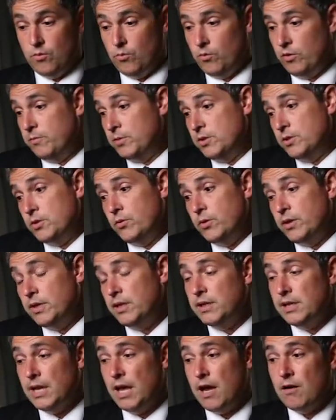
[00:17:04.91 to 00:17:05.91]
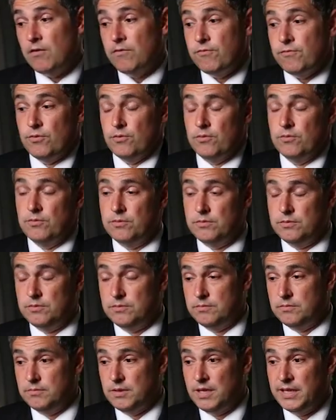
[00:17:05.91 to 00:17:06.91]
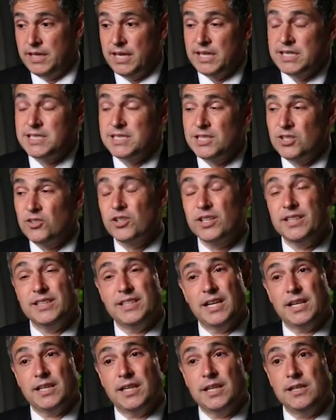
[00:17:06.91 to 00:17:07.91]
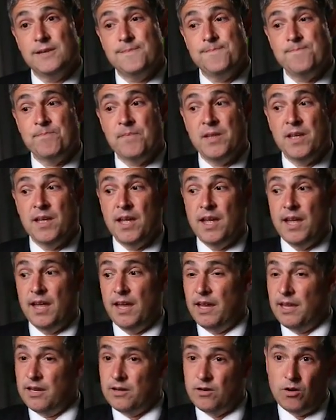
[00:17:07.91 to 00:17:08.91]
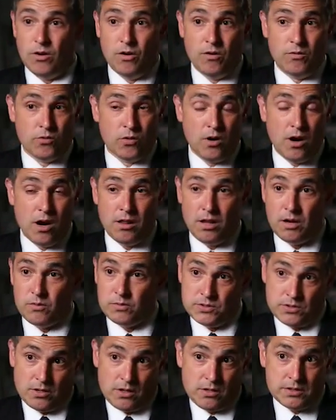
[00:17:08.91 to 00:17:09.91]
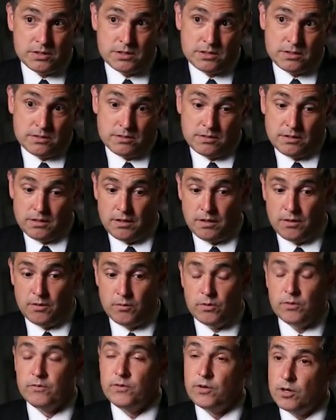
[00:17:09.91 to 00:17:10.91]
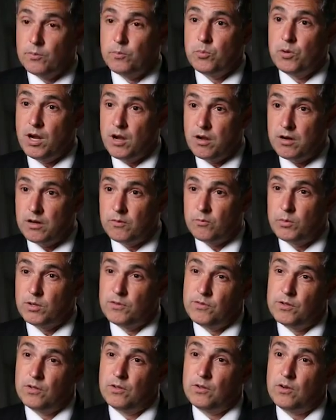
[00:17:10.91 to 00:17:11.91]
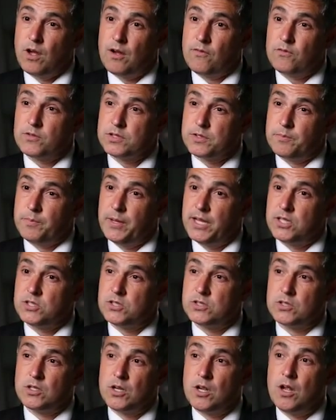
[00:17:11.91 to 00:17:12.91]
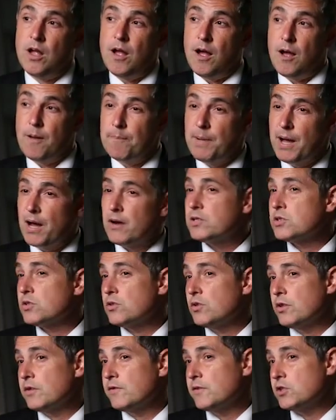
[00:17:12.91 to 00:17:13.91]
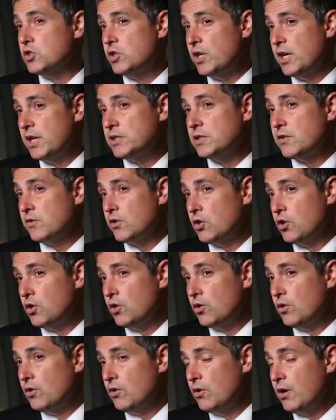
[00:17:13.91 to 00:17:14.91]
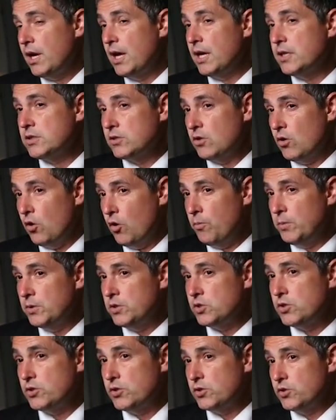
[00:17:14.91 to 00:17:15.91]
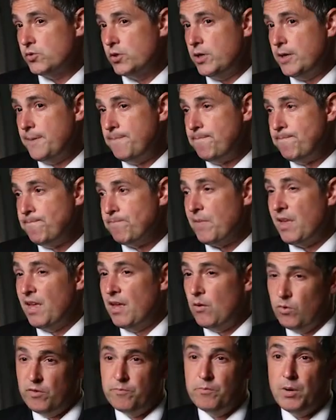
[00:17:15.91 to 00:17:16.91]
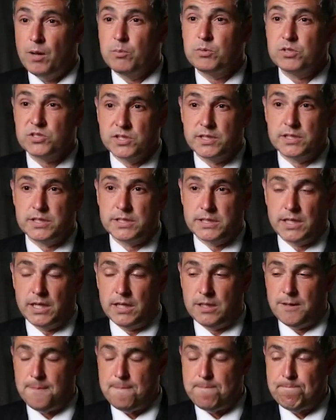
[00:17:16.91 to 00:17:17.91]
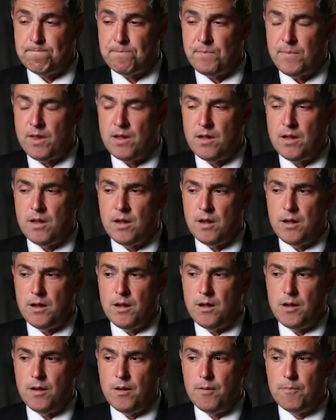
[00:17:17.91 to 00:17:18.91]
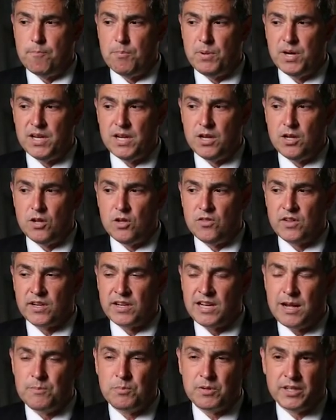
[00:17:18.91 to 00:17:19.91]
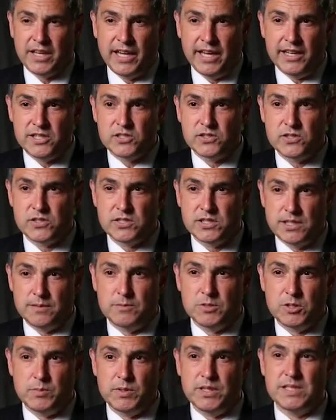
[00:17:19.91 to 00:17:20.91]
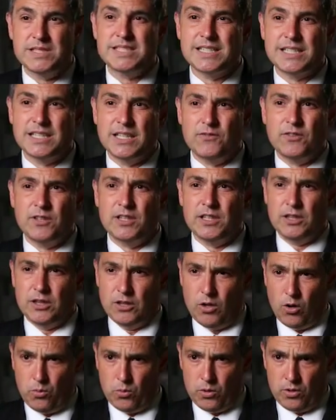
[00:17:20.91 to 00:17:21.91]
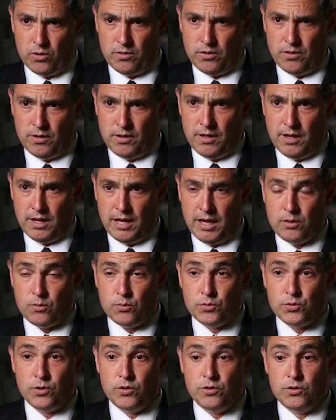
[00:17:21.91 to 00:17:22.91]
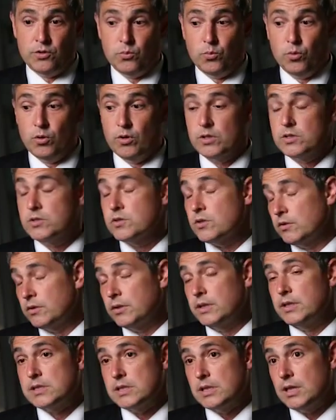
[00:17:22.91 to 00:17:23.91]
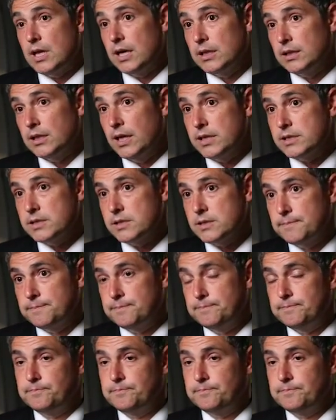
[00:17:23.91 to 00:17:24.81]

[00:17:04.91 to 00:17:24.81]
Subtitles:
We've been doing it now for, I guess, nearly a decade, and overall our results we're very proud of. We feel it offers the patient about as good of a chance of a cure as an open surgery, and we've published this data. But the complications seem to be significantly lower, and the return to work certainly is a lot less.